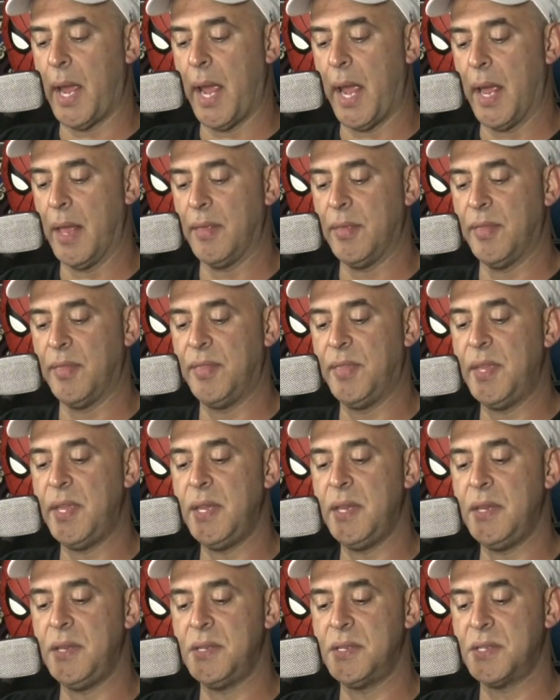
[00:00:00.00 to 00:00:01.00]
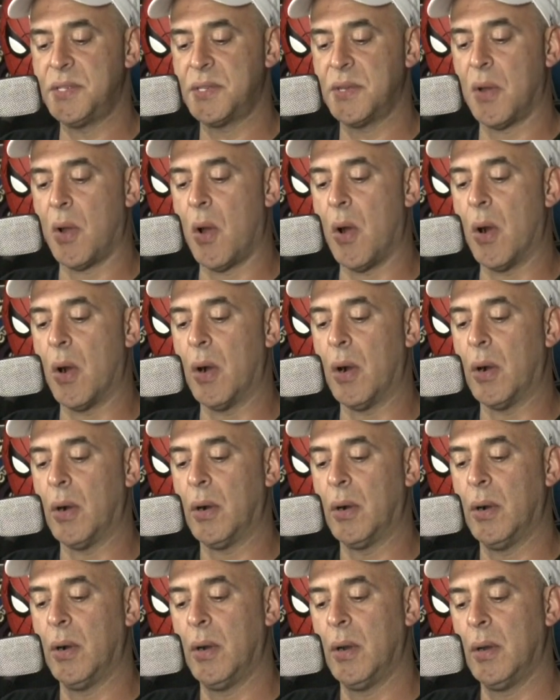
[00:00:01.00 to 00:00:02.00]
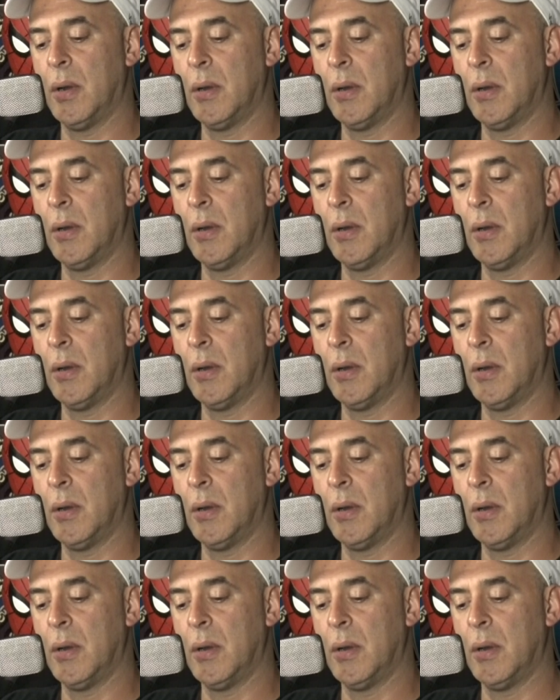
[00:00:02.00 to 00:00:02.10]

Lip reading: and these are